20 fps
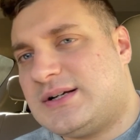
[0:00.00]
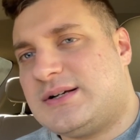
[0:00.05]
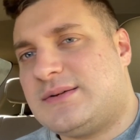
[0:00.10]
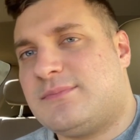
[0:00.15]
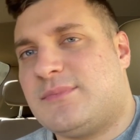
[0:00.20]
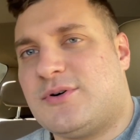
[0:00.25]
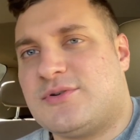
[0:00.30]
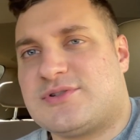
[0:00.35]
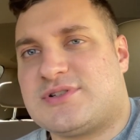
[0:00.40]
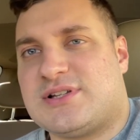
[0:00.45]

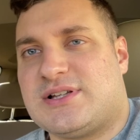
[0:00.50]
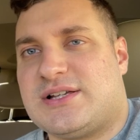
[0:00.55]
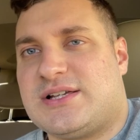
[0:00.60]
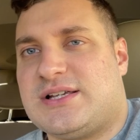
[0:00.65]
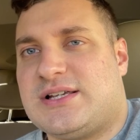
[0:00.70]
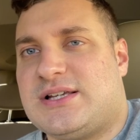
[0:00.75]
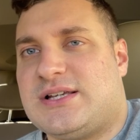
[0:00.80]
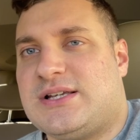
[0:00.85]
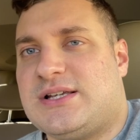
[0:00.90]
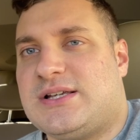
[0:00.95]

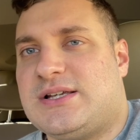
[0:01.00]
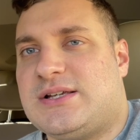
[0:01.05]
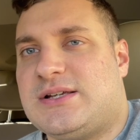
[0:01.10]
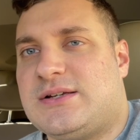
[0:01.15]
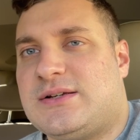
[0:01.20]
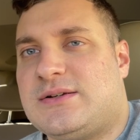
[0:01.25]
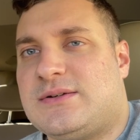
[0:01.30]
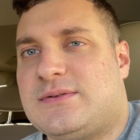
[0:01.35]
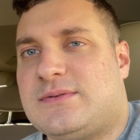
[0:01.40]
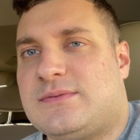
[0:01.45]
mostly
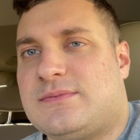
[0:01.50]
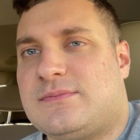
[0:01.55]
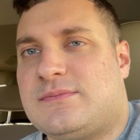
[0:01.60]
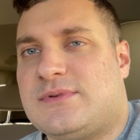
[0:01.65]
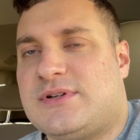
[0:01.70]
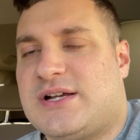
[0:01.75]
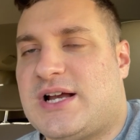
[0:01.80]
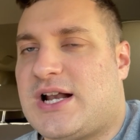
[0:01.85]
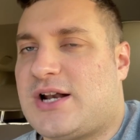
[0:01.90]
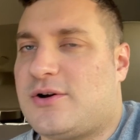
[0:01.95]

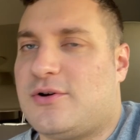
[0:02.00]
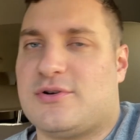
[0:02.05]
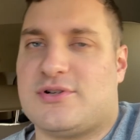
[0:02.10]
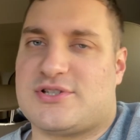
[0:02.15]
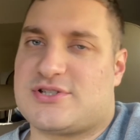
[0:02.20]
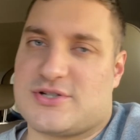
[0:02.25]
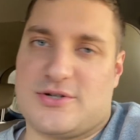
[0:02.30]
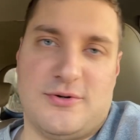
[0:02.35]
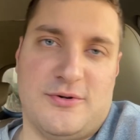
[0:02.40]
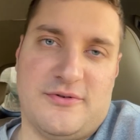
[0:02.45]
you got to go to
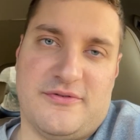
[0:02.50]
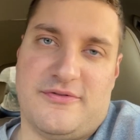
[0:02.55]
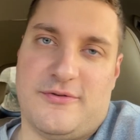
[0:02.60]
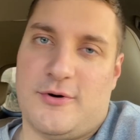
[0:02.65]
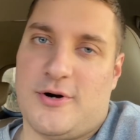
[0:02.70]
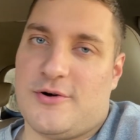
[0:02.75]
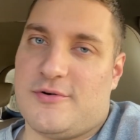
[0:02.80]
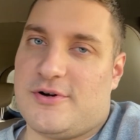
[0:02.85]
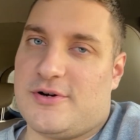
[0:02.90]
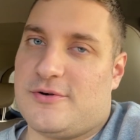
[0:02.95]
school
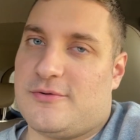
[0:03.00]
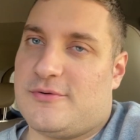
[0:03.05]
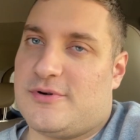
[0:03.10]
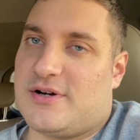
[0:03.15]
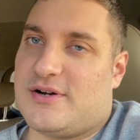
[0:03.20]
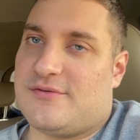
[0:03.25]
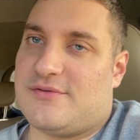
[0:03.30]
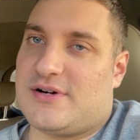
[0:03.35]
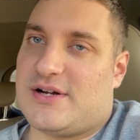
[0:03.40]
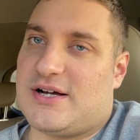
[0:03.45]
for it or
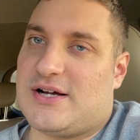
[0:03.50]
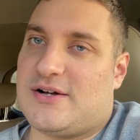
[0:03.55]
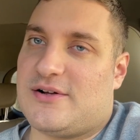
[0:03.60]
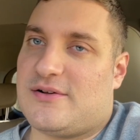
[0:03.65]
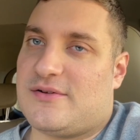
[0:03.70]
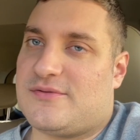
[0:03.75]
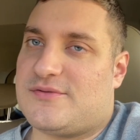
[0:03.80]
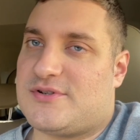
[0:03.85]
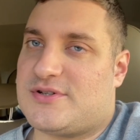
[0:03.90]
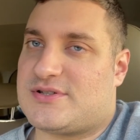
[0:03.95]
whatever the
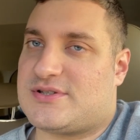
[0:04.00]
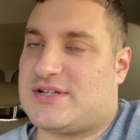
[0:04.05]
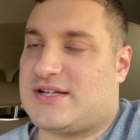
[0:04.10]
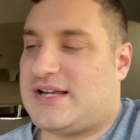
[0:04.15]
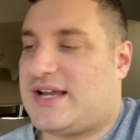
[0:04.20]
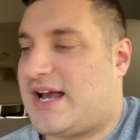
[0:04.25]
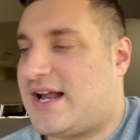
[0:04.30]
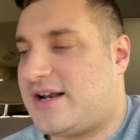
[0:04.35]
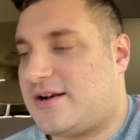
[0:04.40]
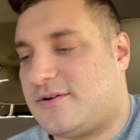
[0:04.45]
hell just to
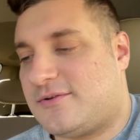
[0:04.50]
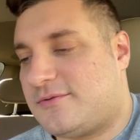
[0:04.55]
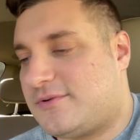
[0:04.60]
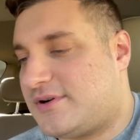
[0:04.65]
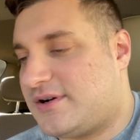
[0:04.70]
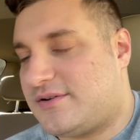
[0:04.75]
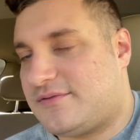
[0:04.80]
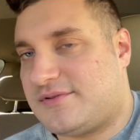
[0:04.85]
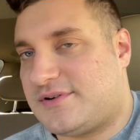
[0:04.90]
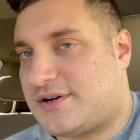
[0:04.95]
get it or
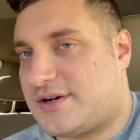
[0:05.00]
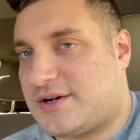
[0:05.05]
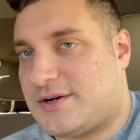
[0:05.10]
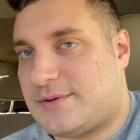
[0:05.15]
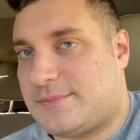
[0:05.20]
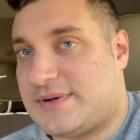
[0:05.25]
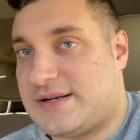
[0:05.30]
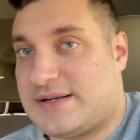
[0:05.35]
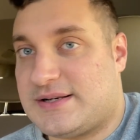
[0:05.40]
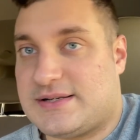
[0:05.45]
whatever, you know.
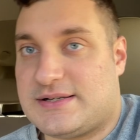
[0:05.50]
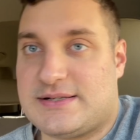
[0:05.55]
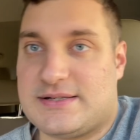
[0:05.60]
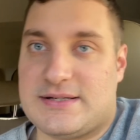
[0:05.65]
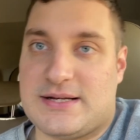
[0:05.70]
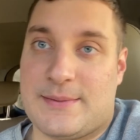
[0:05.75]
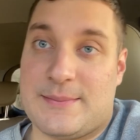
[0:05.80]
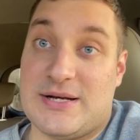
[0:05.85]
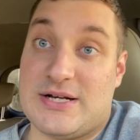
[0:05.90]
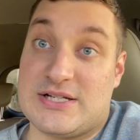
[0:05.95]

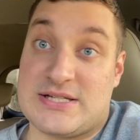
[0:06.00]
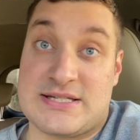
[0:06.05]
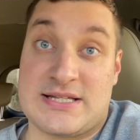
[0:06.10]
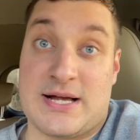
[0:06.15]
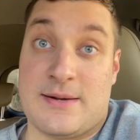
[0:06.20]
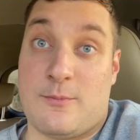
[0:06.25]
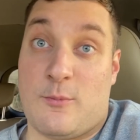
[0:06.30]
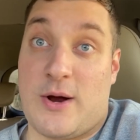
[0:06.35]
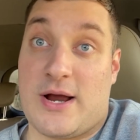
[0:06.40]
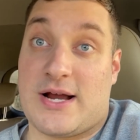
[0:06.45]
I mean there's
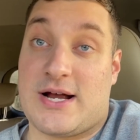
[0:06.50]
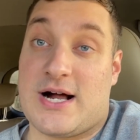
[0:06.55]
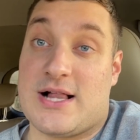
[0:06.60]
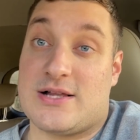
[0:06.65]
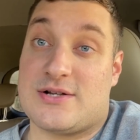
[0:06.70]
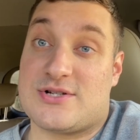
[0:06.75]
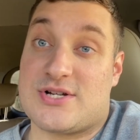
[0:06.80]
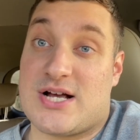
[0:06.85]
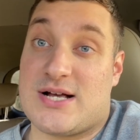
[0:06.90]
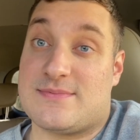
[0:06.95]
some white
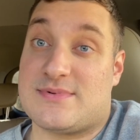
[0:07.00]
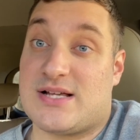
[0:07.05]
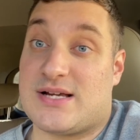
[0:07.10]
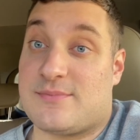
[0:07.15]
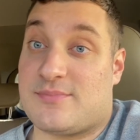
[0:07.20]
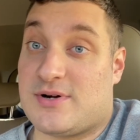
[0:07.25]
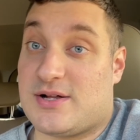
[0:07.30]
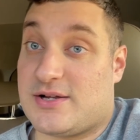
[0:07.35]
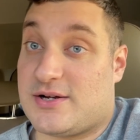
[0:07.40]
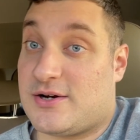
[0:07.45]
collar jobs that you
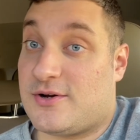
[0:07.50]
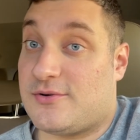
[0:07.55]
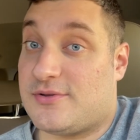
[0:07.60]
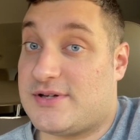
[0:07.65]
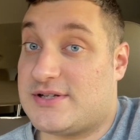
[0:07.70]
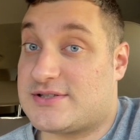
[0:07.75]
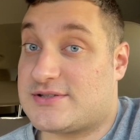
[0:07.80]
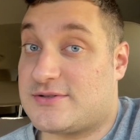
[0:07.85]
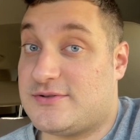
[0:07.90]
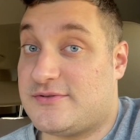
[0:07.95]
probably don't
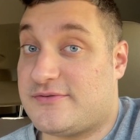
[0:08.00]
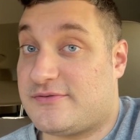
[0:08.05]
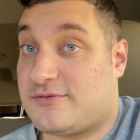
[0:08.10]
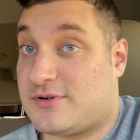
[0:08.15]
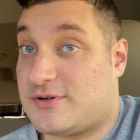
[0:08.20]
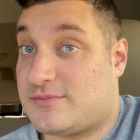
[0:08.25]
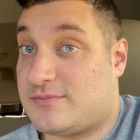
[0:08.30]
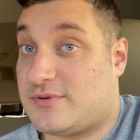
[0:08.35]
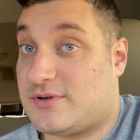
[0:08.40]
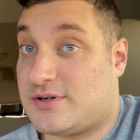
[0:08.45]
need school
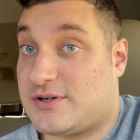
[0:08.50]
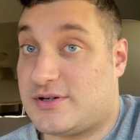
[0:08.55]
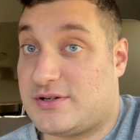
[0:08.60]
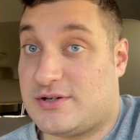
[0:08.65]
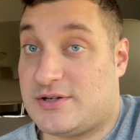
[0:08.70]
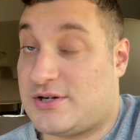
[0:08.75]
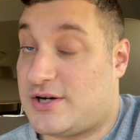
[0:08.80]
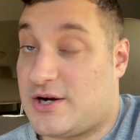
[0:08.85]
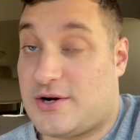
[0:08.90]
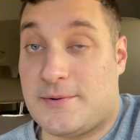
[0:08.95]
for, but,
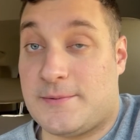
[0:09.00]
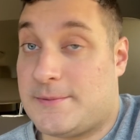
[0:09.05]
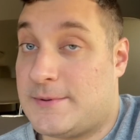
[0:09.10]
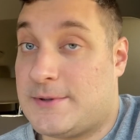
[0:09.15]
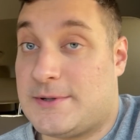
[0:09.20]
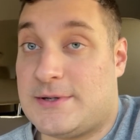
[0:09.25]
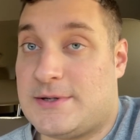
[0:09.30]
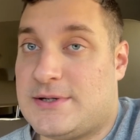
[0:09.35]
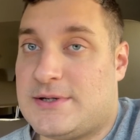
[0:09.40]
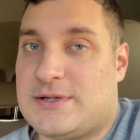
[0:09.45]
you know,
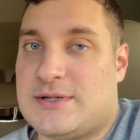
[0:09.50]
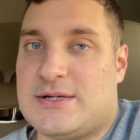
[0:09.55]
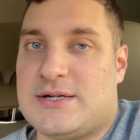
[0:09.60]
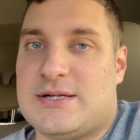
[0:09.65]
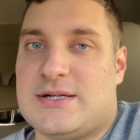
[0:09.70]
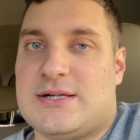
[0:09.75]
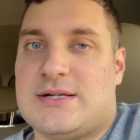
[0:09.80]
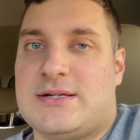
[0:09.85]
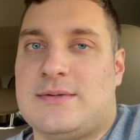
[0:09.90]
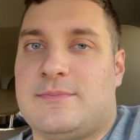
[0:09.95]

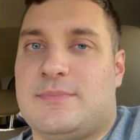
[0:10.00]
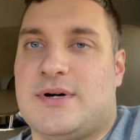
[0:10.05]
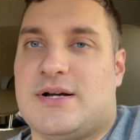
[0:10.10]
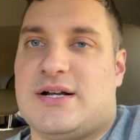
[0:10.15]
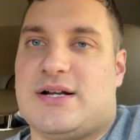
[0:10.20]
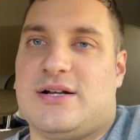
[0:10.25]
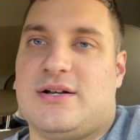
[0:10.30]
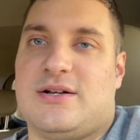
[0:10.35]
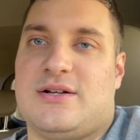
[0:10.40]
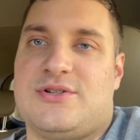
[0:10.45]
but
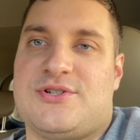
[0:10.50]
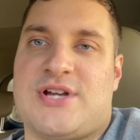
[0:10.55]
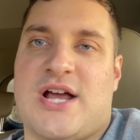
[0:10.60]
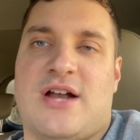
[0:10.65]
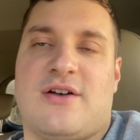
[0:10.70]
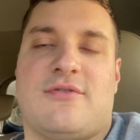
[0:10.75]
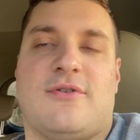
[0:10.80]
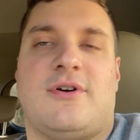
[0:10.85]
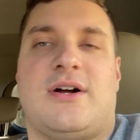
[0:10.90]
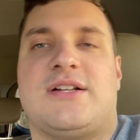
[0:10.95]
in
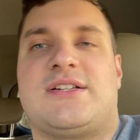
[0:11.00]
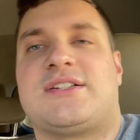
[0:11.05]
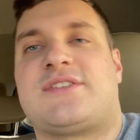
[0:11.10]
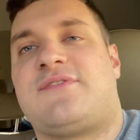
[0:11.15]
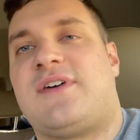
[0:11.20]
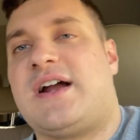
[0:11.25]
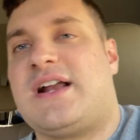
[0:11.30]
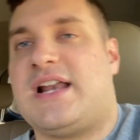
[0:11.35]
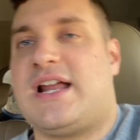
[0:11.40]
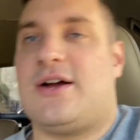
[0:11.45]
general, I just
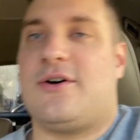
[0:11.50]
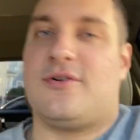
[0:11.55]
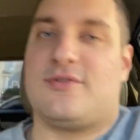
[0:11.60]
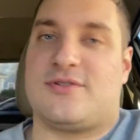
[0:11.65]
find they all